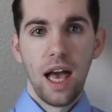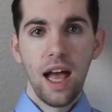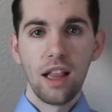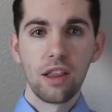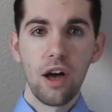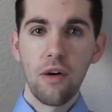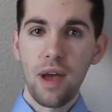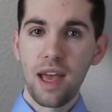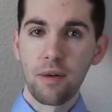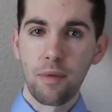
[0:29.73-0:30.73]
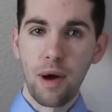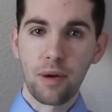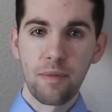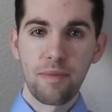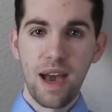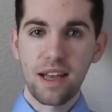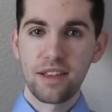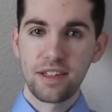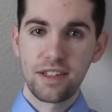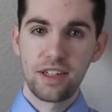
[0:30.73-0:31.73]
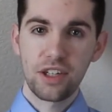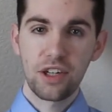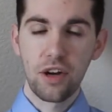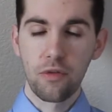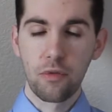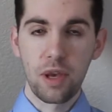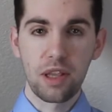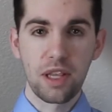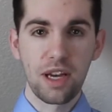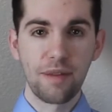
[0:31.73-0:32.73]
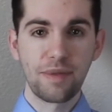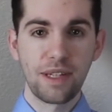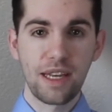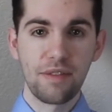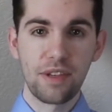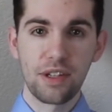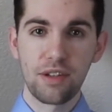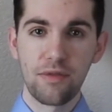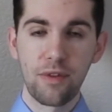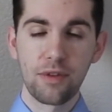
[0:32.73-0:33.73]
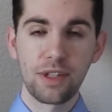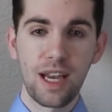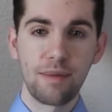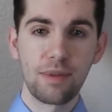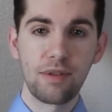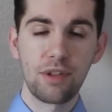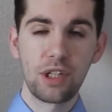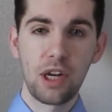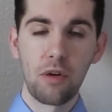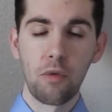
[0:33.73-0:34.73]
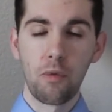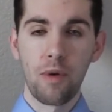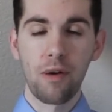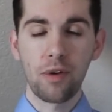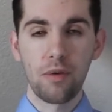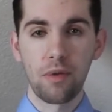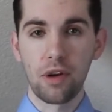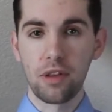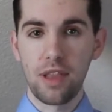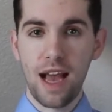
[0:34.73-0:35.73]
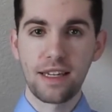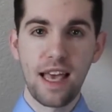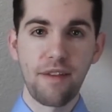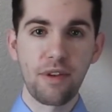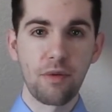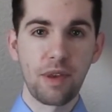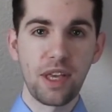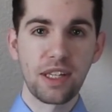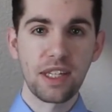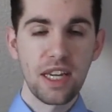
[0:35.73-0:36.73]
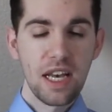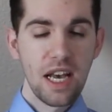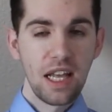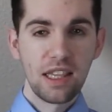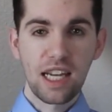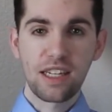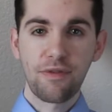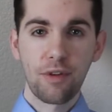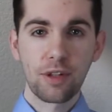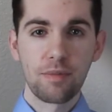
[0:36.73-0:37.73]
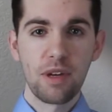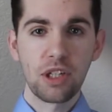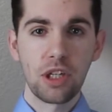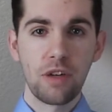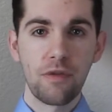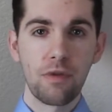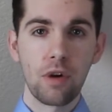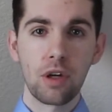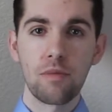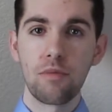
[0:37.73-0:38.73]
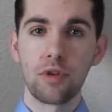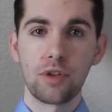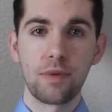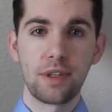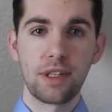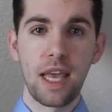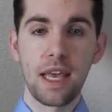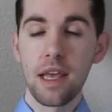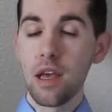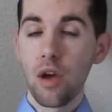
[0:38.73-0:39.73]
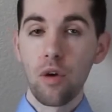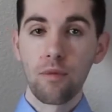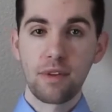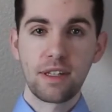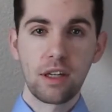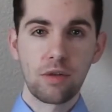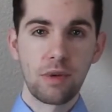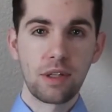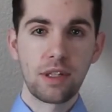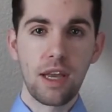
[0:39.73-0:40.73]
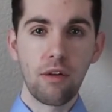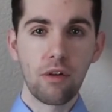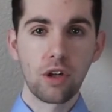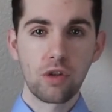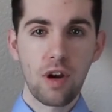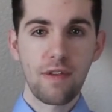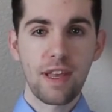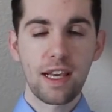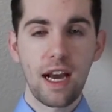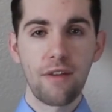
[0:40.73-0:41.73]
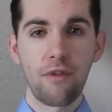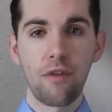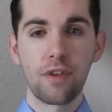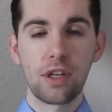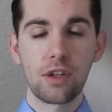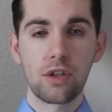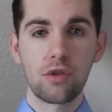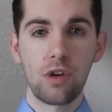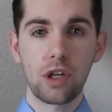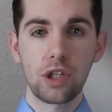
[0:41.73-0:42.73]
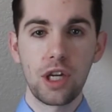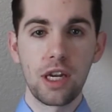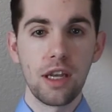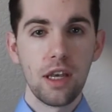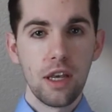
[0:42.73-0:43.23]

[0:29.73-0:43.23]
Hello and welcome back to this edition of Weekly Update. If this is your first time to the channel, welcome. We're glad to have you with us. I'd like to first mention, if you own commercial real estate, residential real estate, or a trade of any kind involving construction,